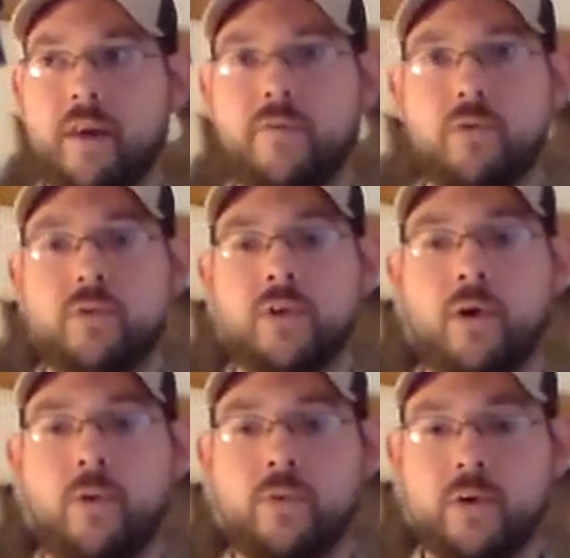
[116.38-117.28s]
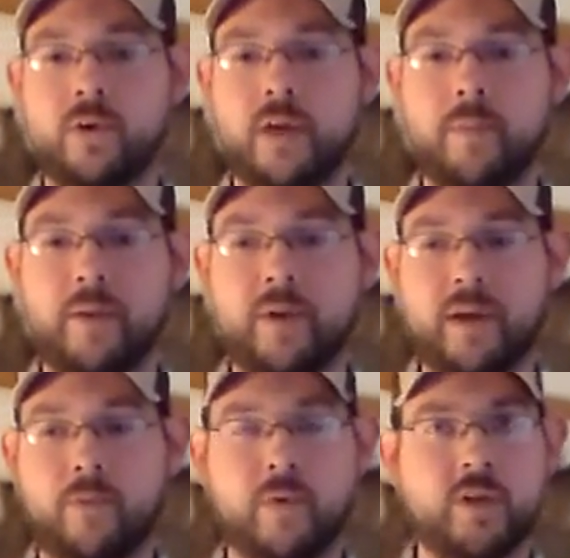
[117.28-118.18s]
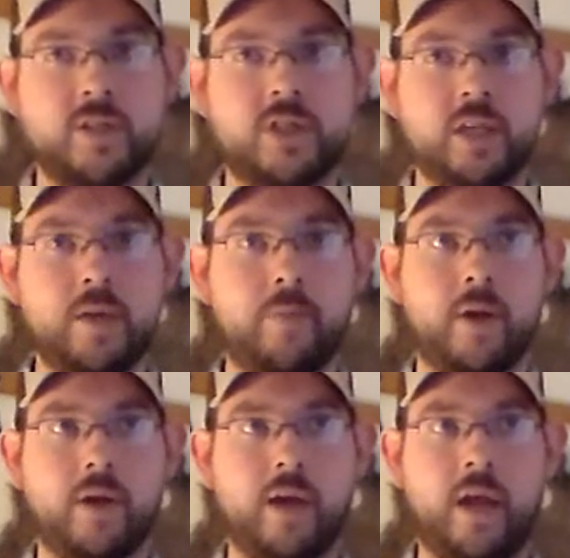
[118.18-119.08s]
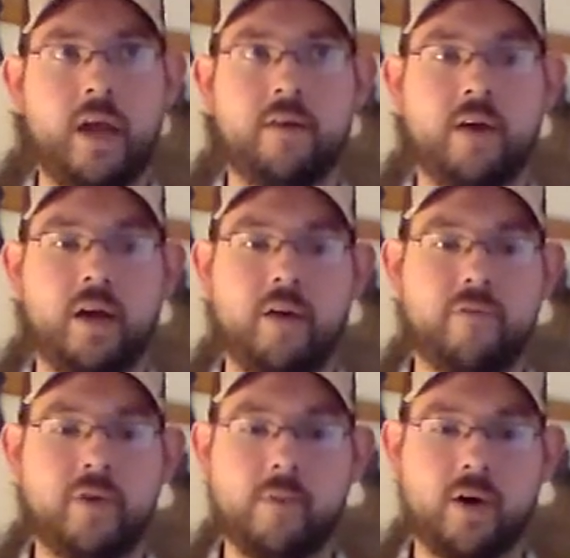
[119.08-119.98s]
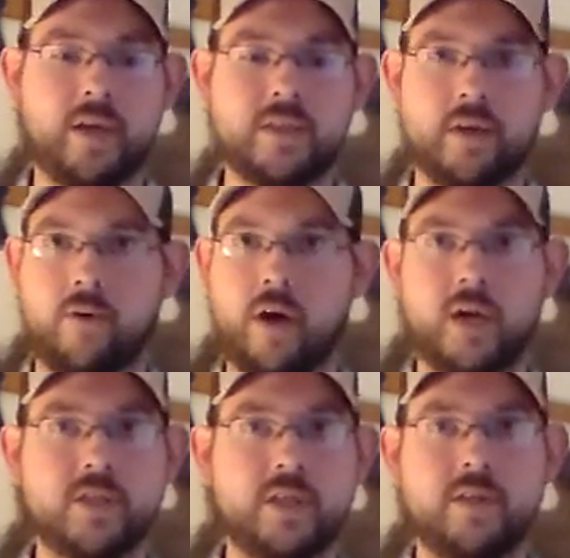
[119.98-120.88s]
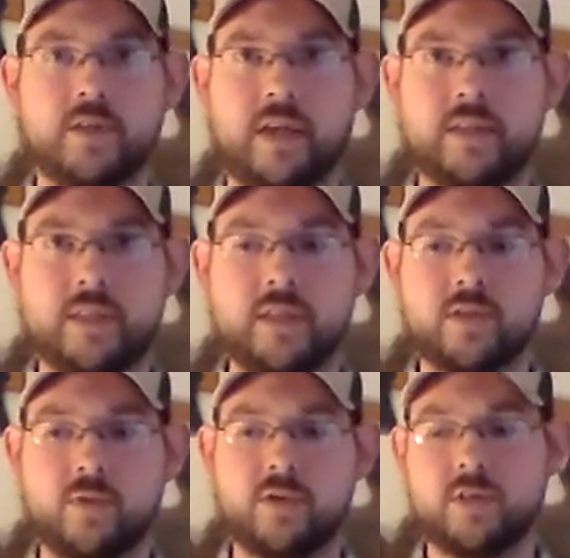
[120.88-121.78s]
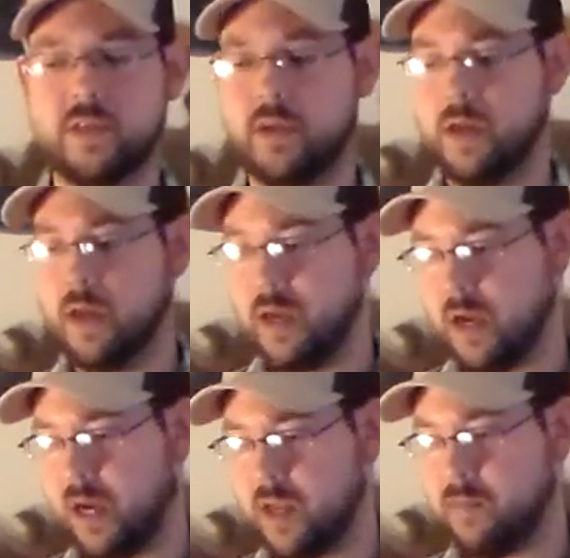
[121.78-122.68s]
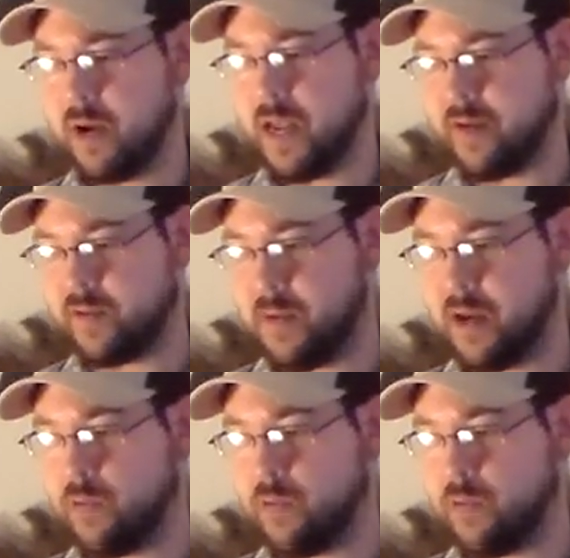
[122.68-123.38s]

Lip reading: And if you don't, you're going to be able to get it really cheap at flea markets and garage sales and antique stores, and you might have to